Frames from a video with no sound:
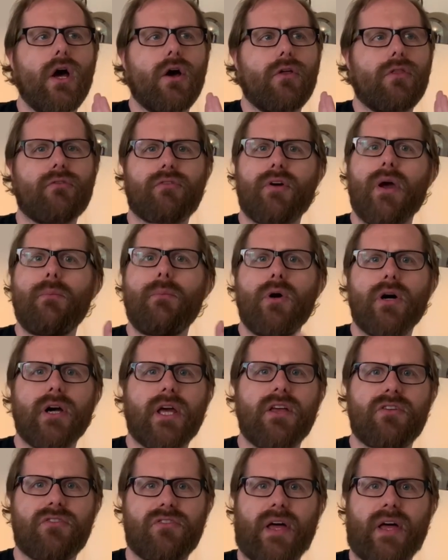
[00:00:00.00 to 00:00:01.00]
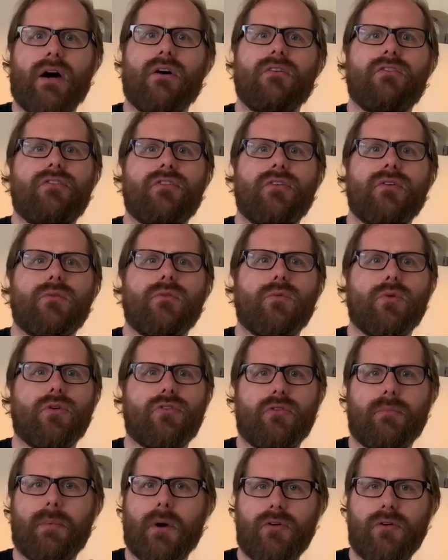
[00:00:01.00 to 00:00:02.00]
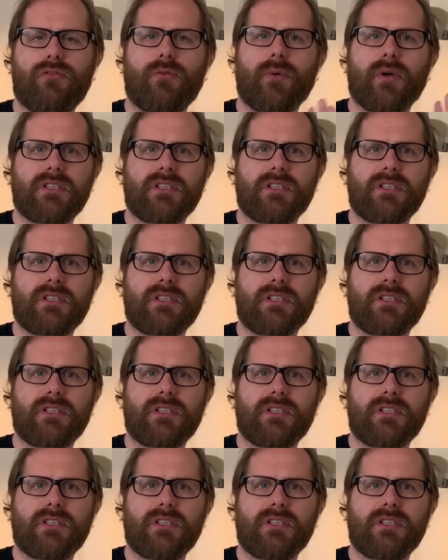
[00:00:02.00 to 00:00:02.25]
The framework itself was supposed to